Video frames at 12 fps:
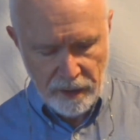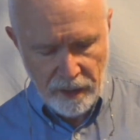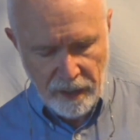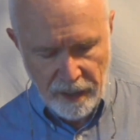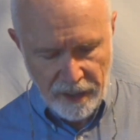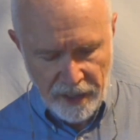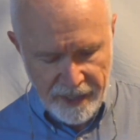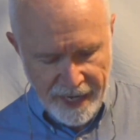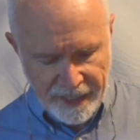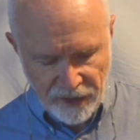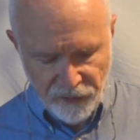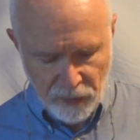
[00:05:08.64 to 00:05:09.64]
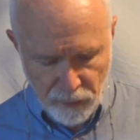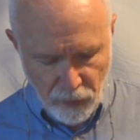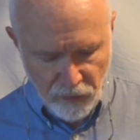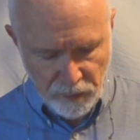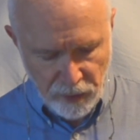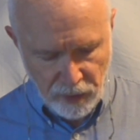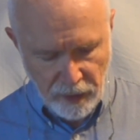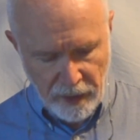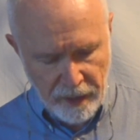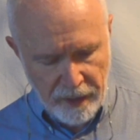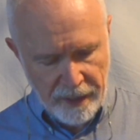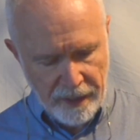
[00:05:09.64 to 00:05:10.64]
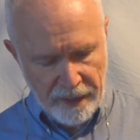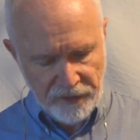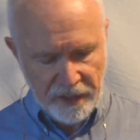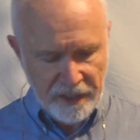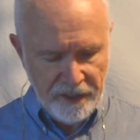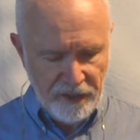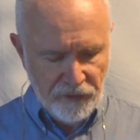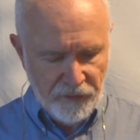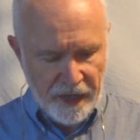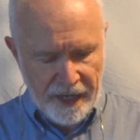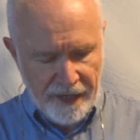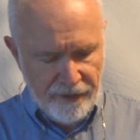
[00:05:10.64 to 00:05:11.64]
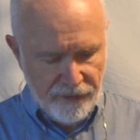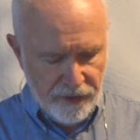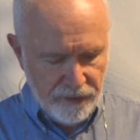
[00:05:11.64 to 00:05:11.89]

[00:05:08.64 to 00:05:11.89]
the neck is removable, and it's got these 5